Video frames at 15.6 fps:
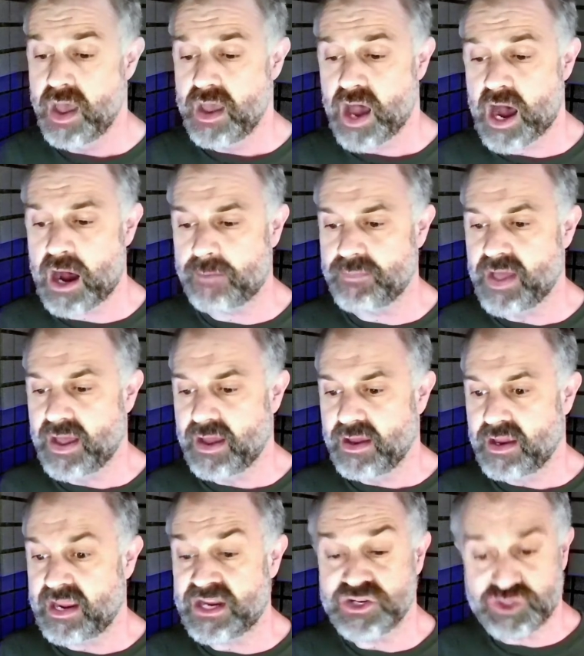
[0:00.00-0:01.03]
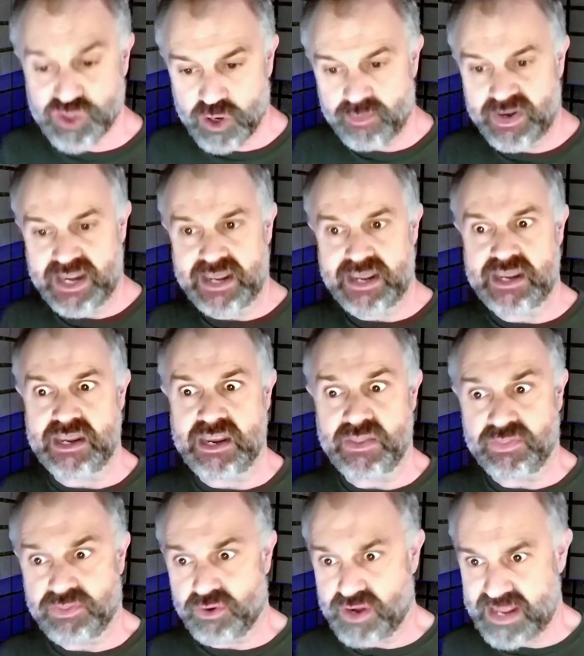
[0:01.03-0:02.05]
Um, in Germany in
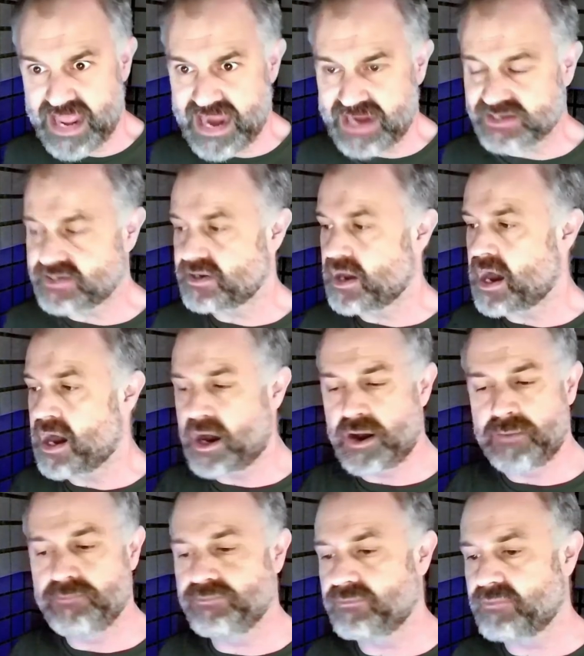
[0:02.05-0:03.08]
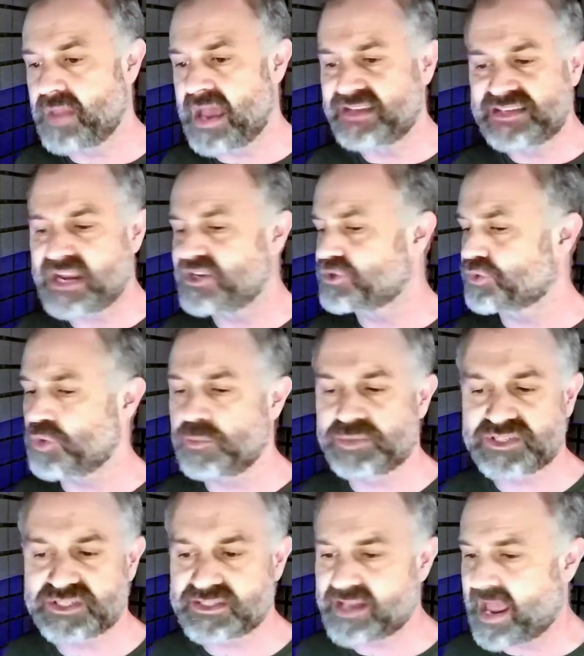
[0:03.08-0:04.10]
38, um, SA
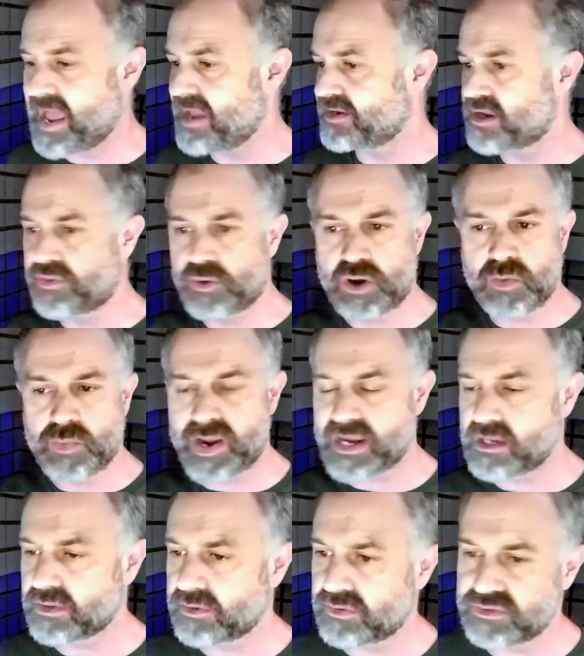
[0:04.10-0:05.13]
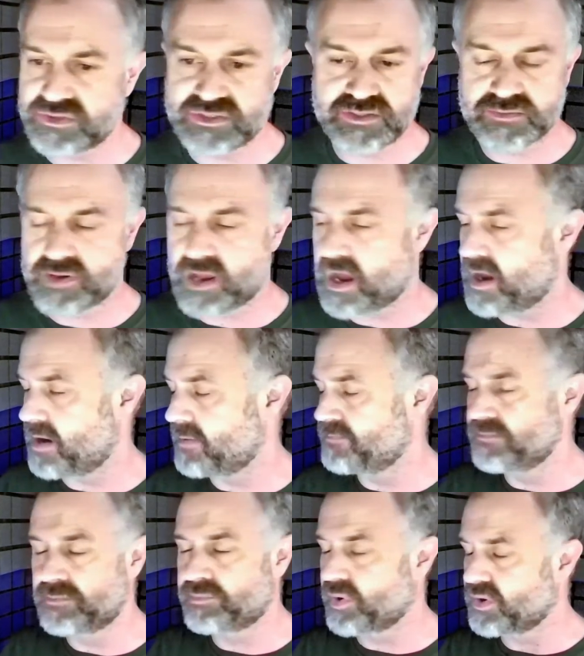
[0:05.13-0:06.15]
troops and other irregulars
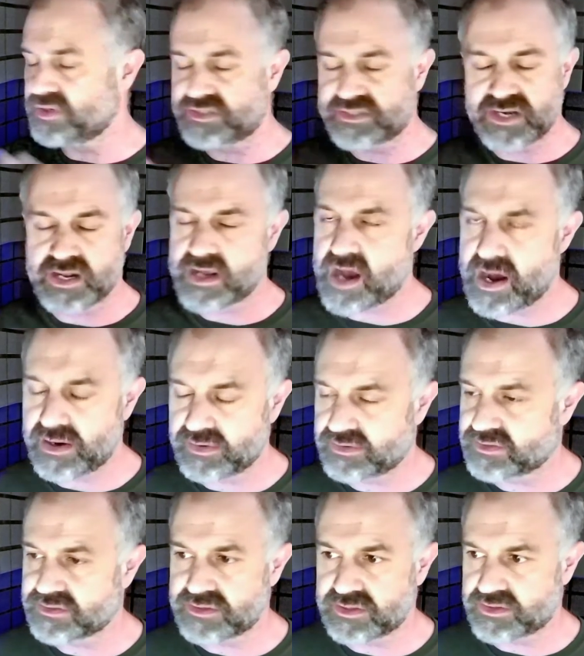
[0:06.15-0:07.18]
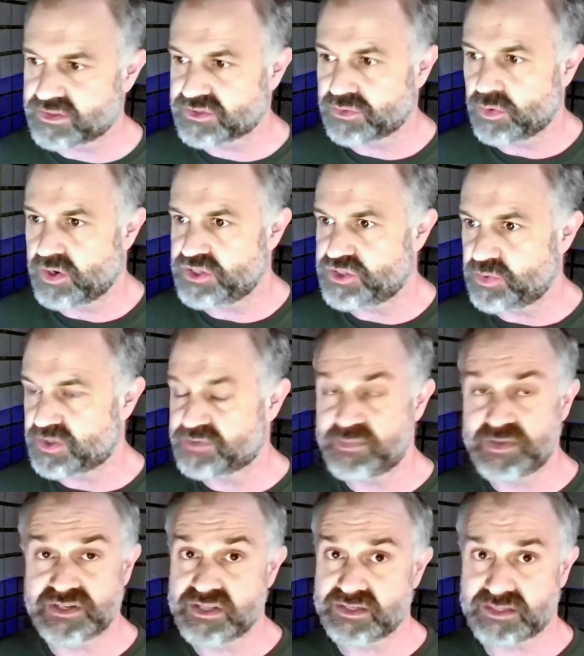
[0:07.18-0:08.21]
um, burned synagogues, destroyed Jewish
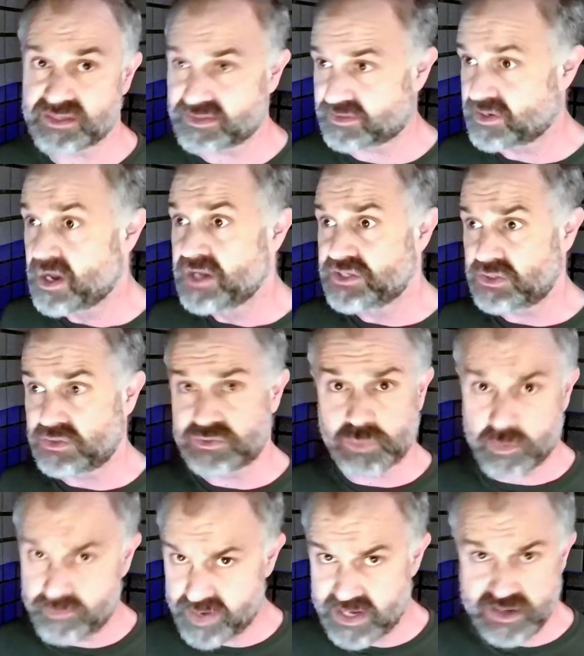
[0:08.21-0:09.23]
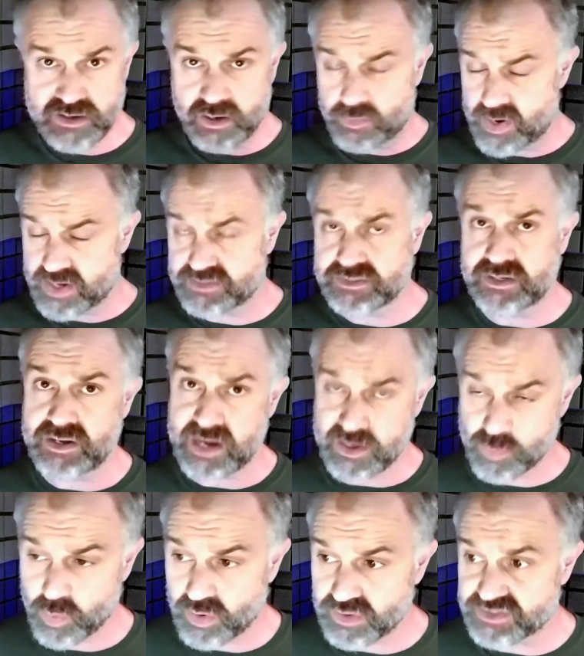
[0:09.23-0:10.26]
businesses. Jews were beaten, arrested, and
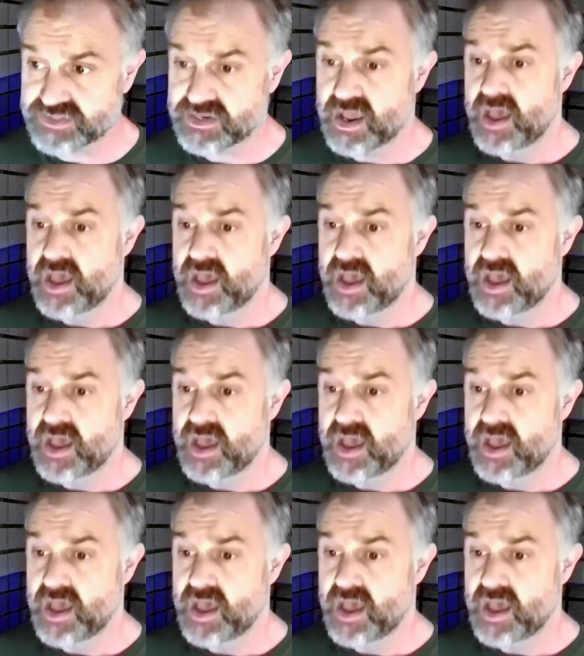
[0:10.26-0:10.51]
worse.